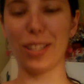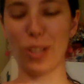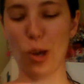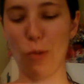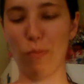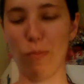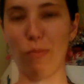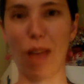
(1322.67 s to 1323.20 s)

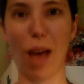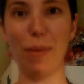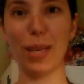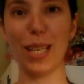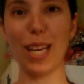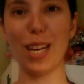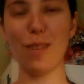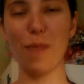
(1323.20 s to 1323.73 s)
So I'm
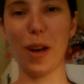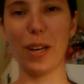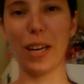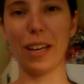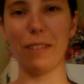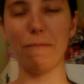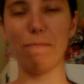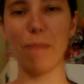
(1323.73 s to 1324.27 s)
excited about it.
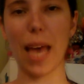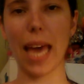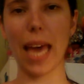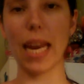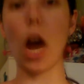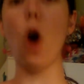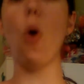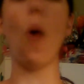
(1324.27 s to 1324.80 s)
And
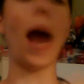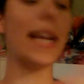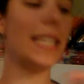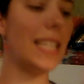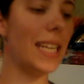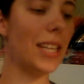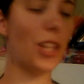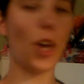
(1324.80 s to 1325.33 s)
oh, I
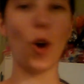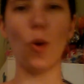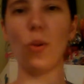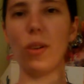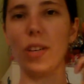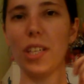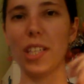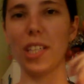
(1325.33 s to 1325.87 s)
did
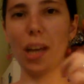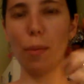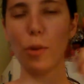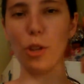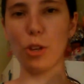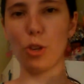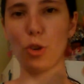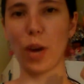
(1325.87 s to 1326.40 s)
though double the
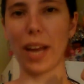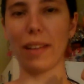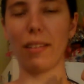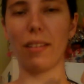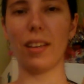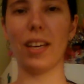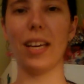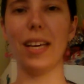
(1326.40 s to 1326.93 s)
strength.
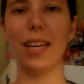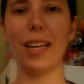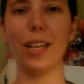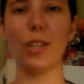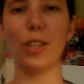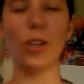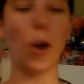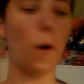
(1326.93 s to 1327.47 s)

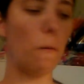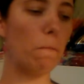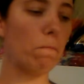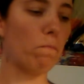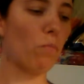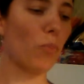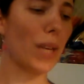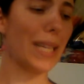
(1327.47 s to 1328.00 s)
So
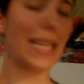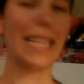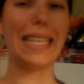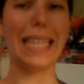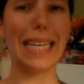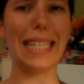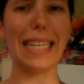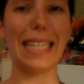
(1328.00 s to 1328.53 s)
since
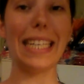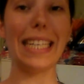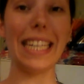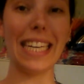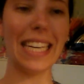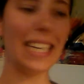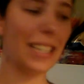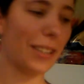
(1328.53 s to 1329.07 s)
it is a
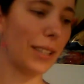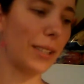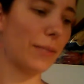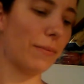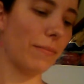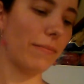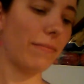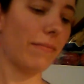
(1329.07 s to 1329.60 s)
tea,
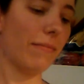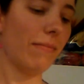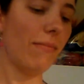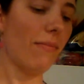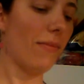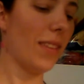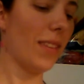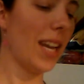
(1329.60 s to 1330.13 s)

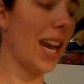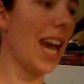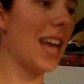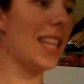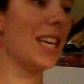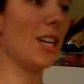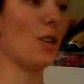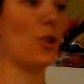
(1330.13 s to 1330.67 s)
I
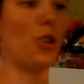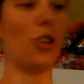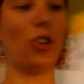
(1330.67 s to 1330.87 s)
think you should